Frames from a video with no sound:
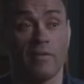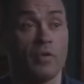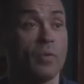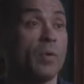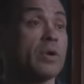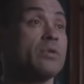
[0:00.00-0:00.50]

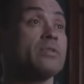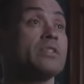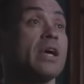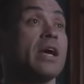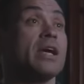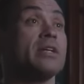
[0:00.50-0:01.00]
everyone who
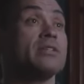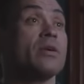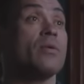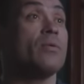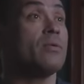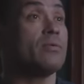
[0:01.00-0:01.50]
stays,
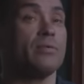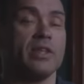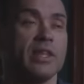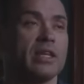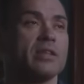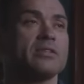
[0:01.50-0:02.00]
we
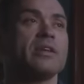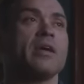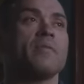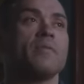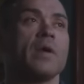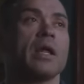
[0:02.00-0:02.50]
think the
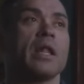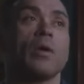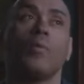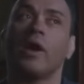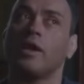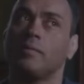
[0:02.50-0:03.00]
same thing. Like,
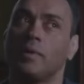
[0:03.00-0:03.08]
wait a